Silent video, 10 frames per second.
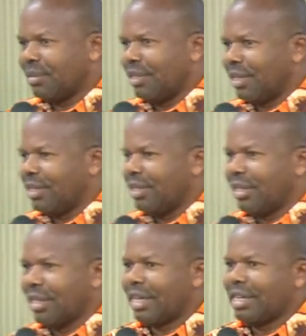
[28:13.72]
Think it
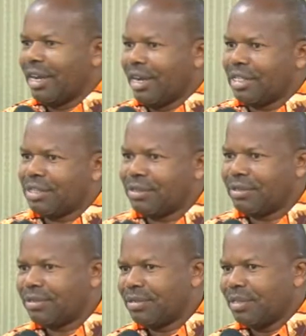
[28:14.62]
in that direction,
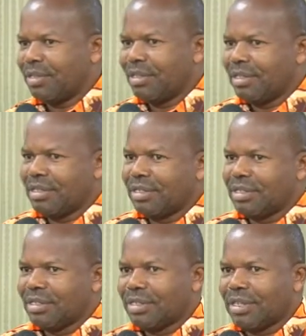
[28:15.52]

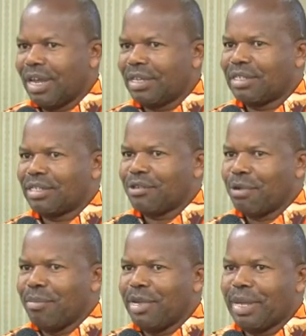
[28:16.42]
that you
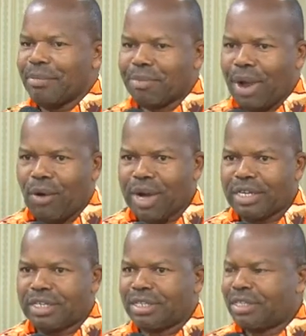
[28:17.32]
are being
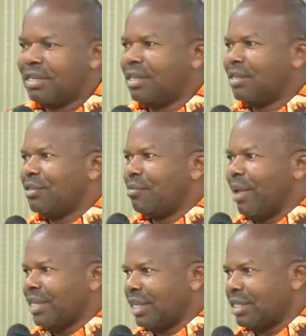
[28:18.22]
empowered to
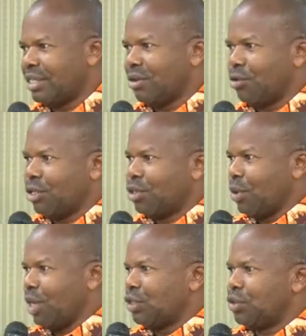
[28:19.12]
make decision what you
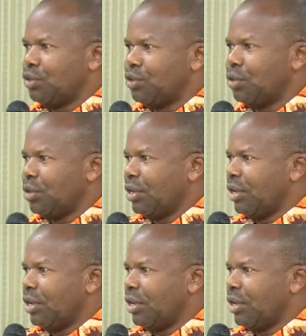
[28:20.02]
want to do.